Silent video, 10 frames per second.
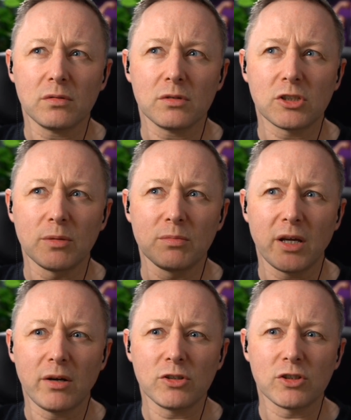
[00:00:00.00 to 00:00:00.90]
Somebody
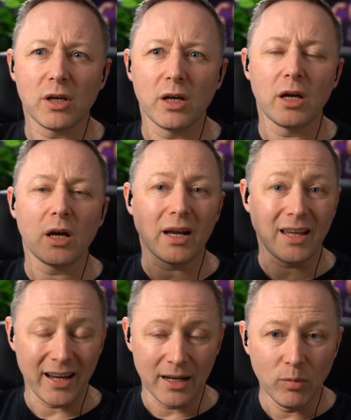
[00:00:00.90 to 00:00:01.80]
else, uh, a
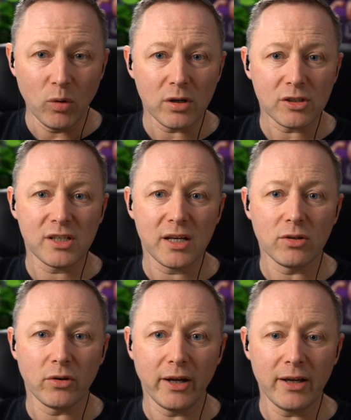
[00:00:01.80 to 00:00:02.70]
guy in a motor said,
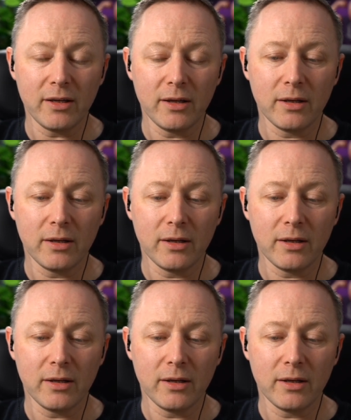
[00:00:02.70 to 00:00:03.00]
all right.